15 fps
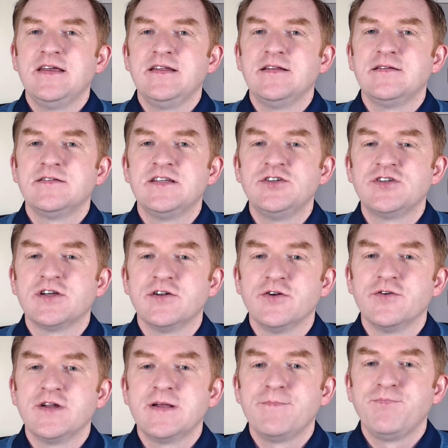in teaching and
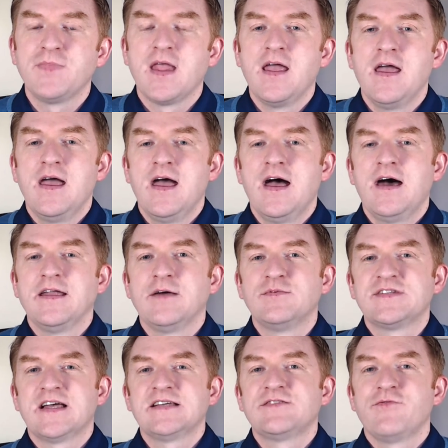learning, and I
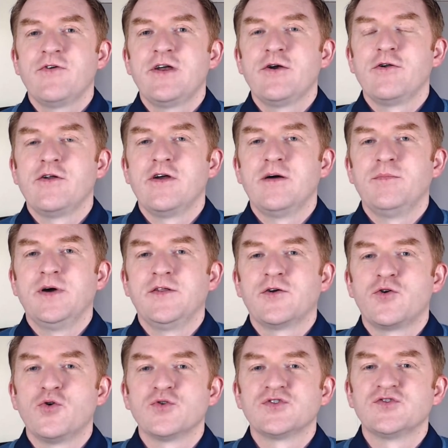was asked very early on by the
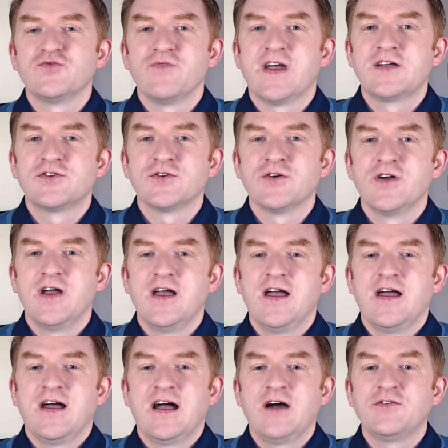course director,
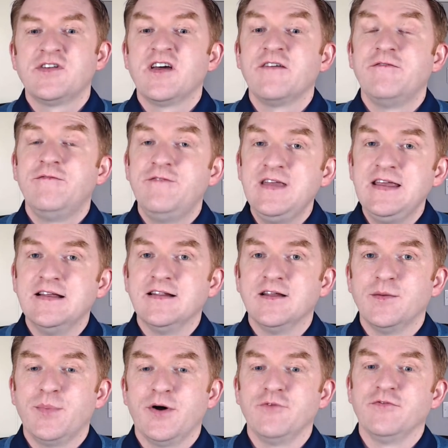how did I feel
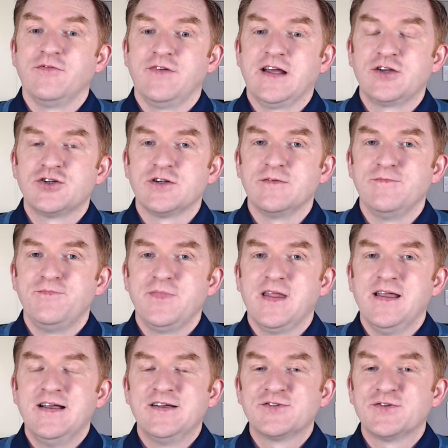upon reflection?
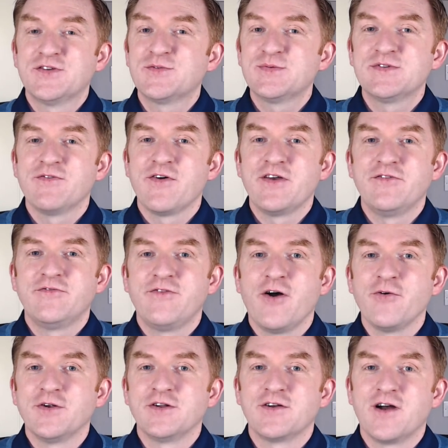So this was a very
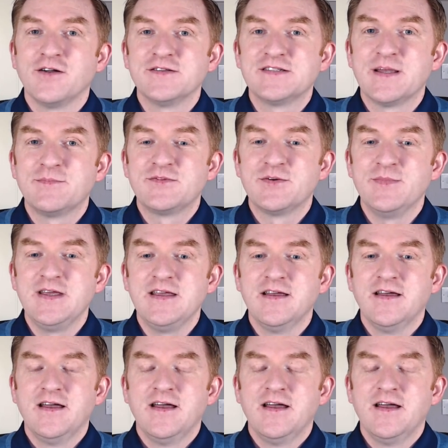foreign concept to me.